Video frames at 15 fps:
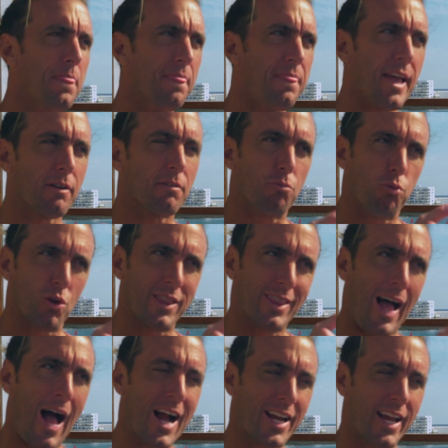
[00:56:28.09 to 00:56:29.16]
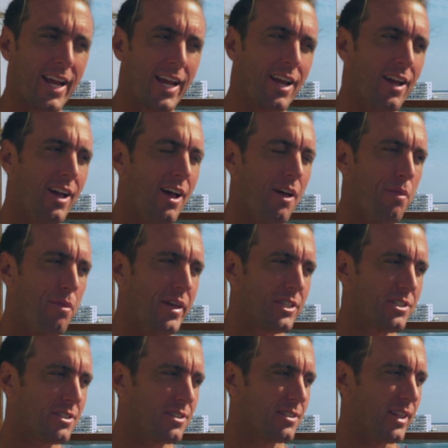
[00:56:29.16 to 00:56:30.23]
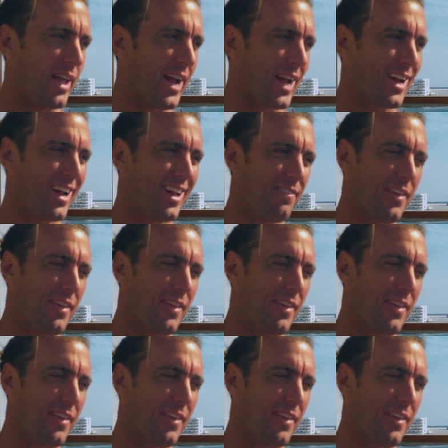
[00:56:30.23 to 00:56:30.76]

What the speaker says: they were lacking this, like,